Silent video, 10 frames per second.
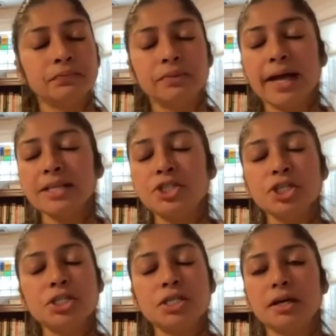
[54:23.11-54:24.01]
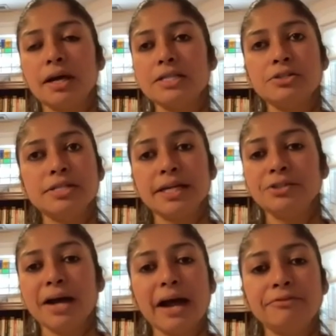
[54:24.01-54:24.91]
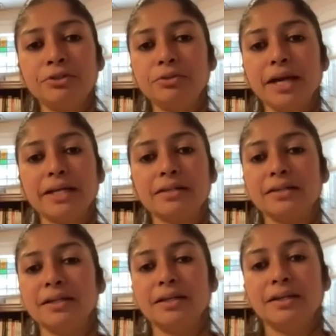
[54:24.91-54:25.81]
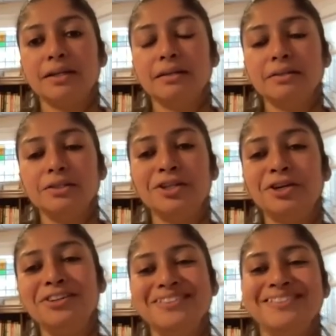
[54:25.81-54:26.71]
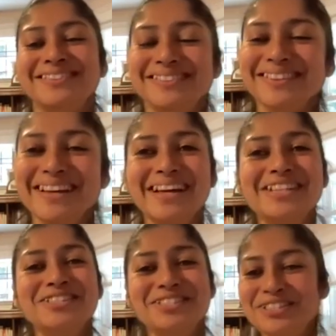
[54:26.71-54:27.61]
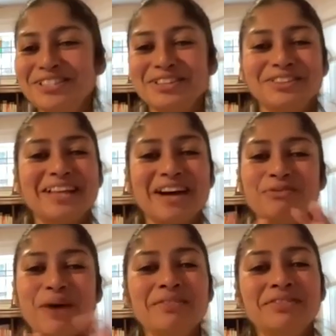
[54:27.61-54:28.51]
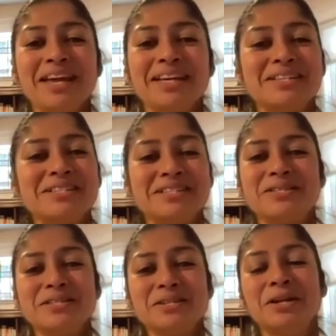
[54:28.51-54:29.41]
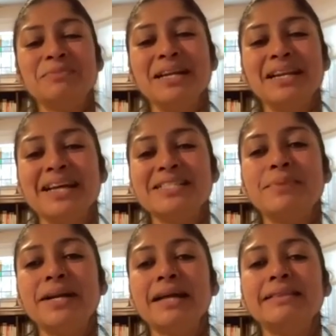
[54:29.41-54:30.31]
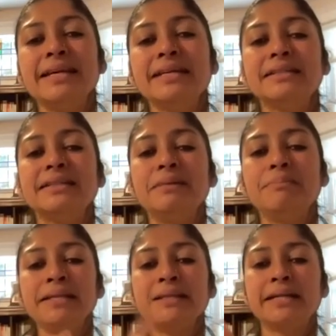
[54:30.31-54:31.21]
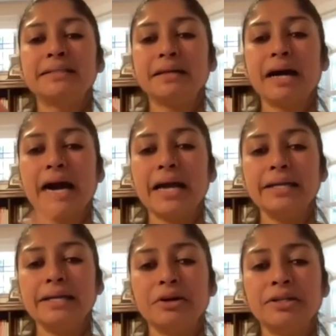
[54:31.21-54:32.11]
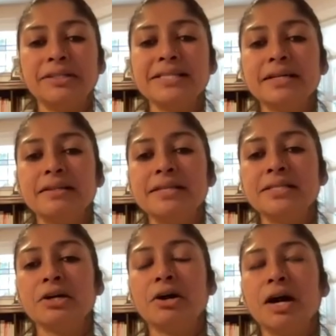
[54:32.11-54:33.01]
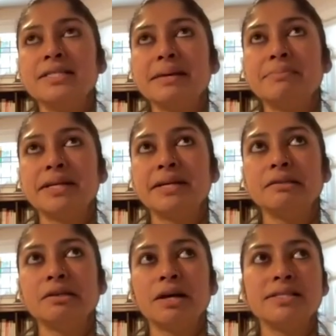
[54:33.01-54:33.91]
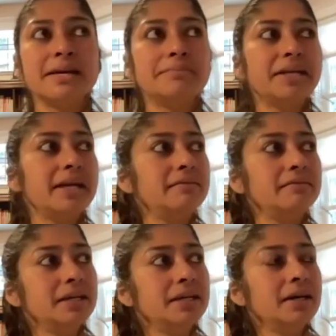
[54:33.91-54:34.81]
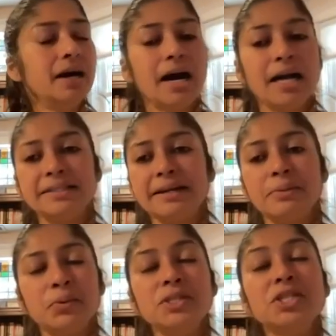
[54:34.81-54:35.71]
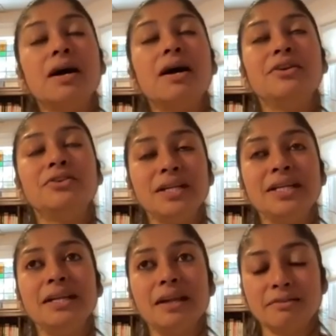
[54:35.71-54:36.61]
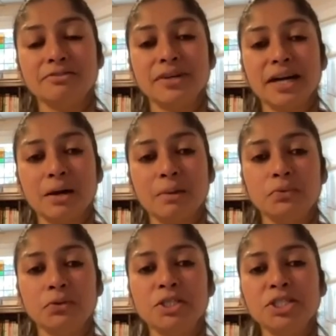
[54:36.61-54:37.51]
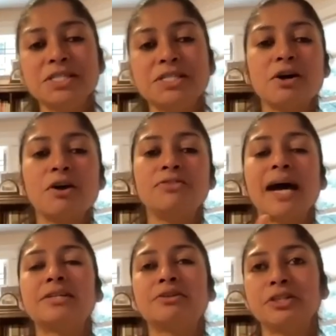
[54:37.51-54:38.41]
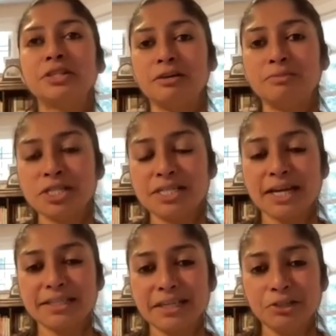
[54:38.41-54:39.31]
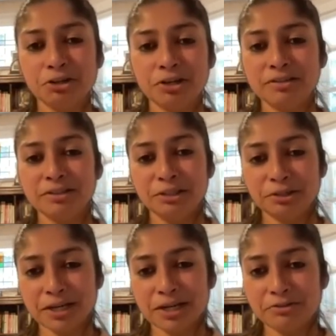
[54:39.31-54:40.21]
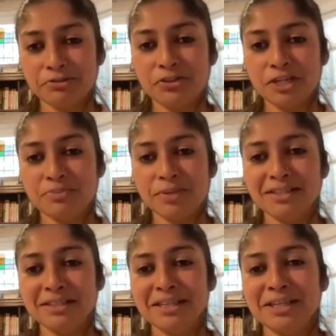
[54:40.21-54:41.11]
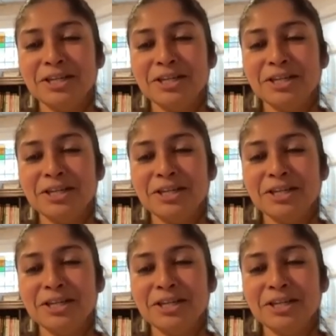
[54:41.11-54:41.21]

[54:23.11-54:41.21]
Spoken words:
That's just said, you have to, like, you know, you know, one thing is going to be less. But I think keeping that eye on, there's a concept, central concept in art therapy, which I really love, which is that of a thermostat in your, you know, kind of treatment.